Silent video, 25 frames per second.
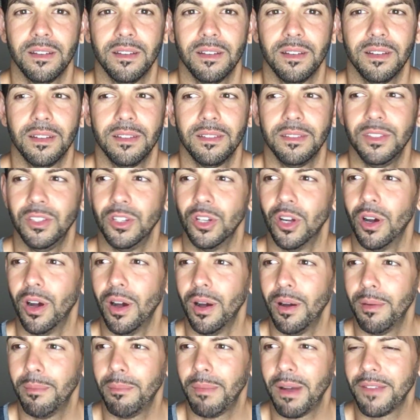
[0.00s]
You know,
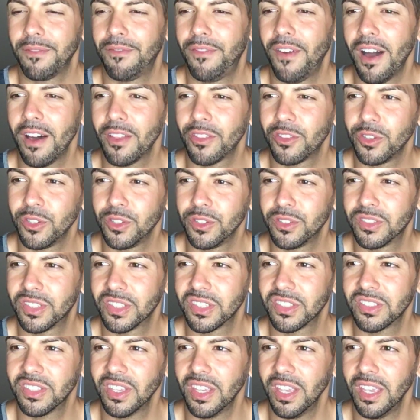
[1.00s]
my father used to
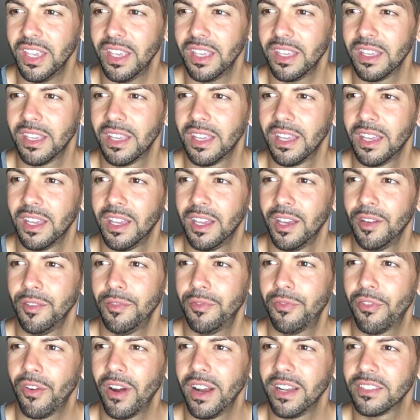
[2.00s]
say,
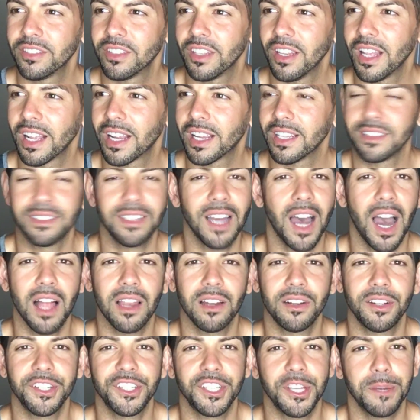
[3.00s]
friends are like $1 in
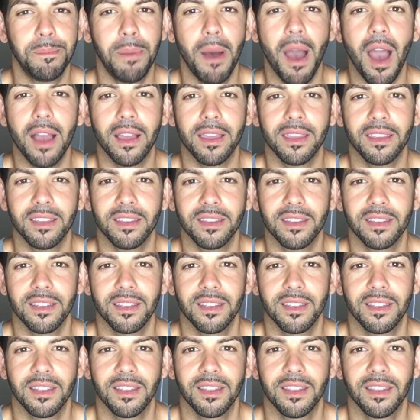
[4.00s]
your pocket.
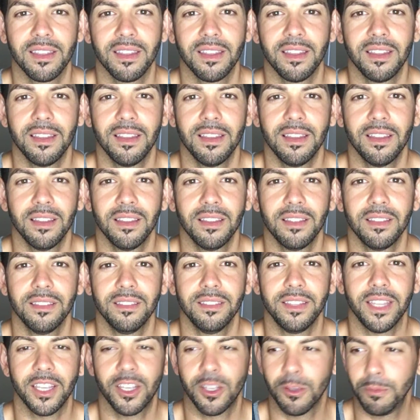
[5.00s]
They
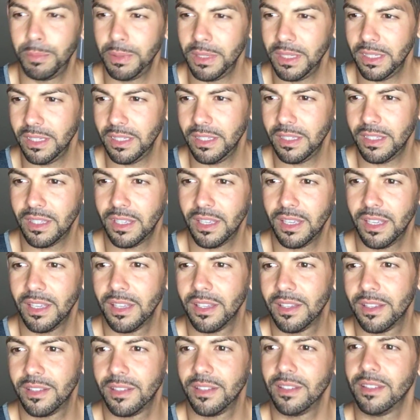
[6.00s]
could be
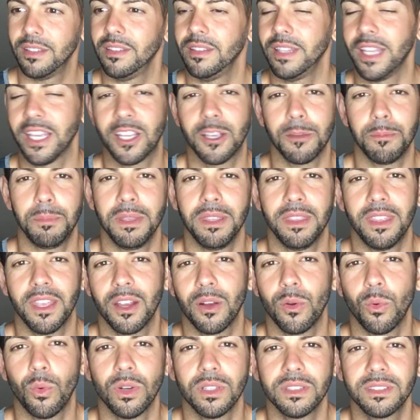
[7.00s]
there
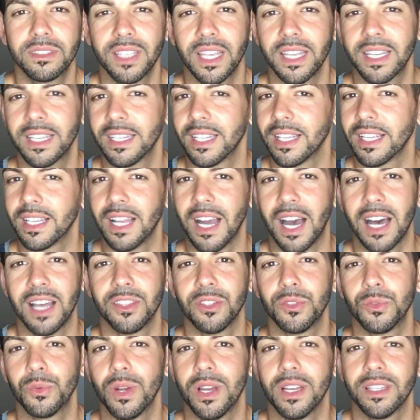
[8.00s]
1 second and gone the
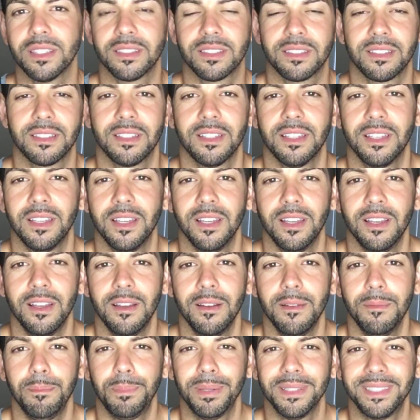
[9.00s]
rest.
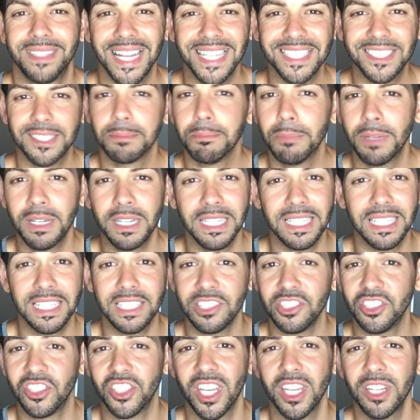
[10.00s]
But that's money in
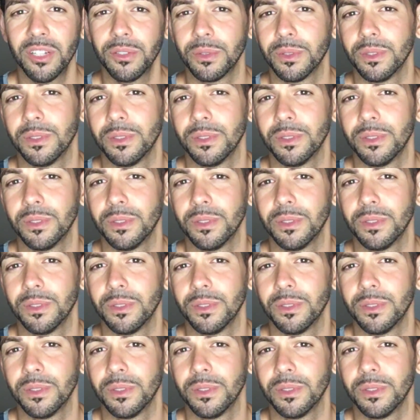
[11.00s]
general.